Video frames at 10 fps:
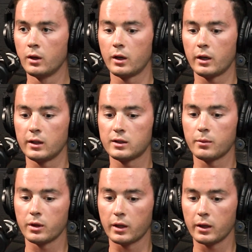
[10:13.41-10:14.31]
it's
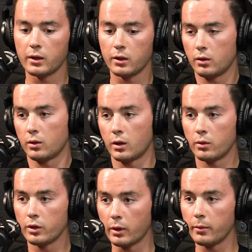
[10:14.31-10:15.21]
something that,
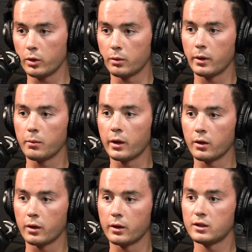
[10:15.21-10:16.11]
you might be able to make money on.